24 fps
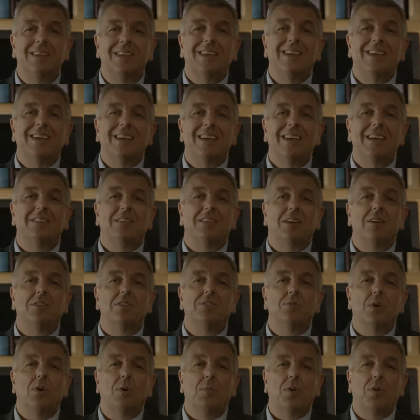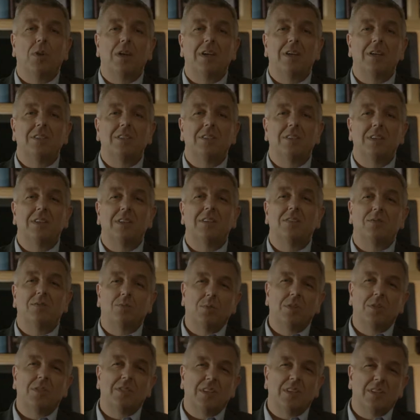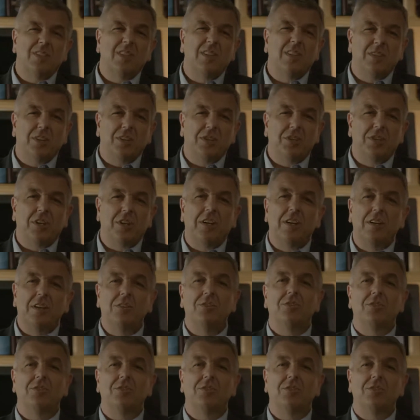it's also a place that is resistant to change.